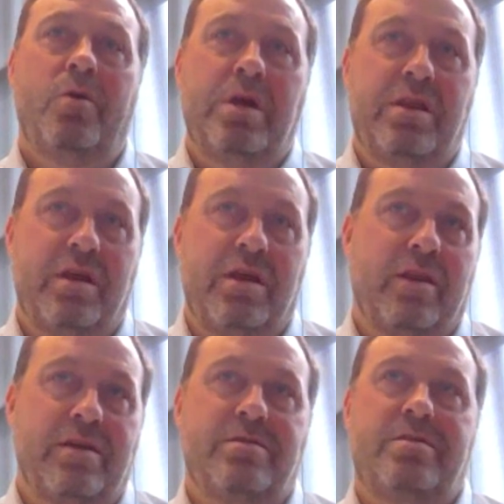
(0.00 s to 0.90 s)
We think
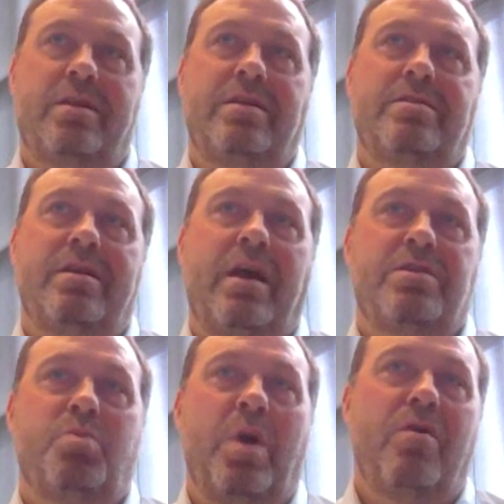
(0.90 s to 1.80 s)
this
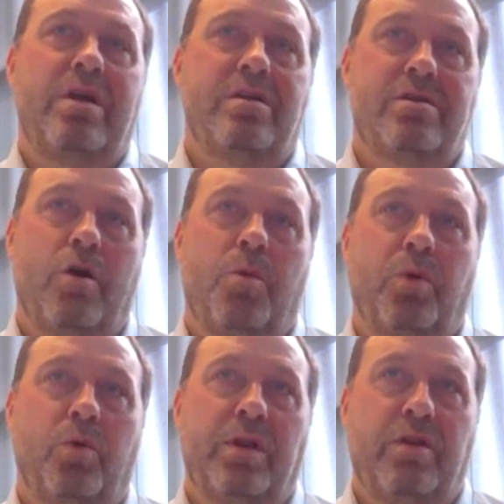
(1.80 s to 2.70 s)
experience
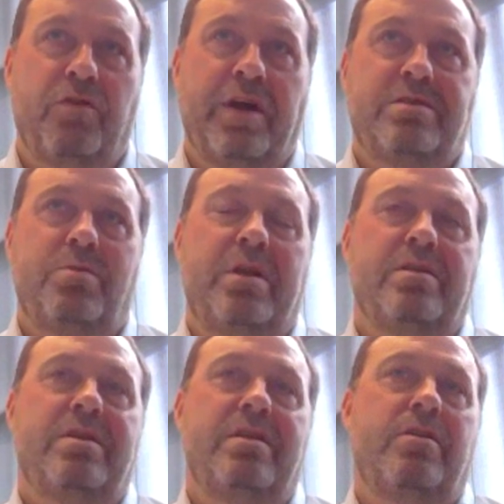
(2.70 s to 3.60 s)
coupled with the
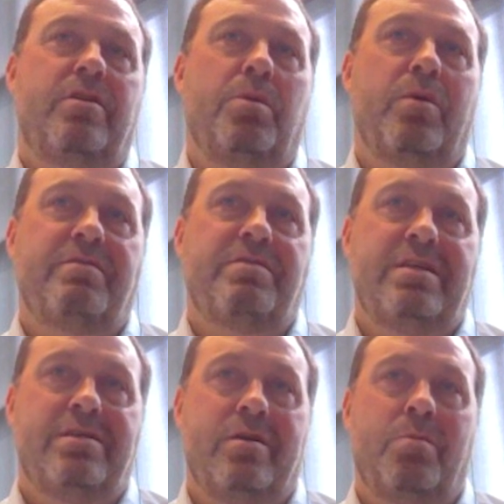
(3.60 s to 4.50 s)
flexibility of the WF
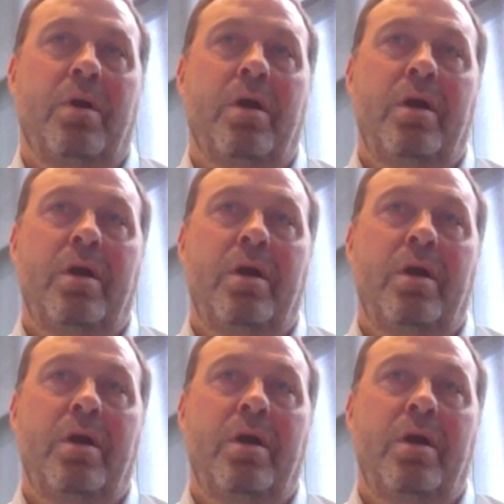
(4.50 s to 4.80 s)
system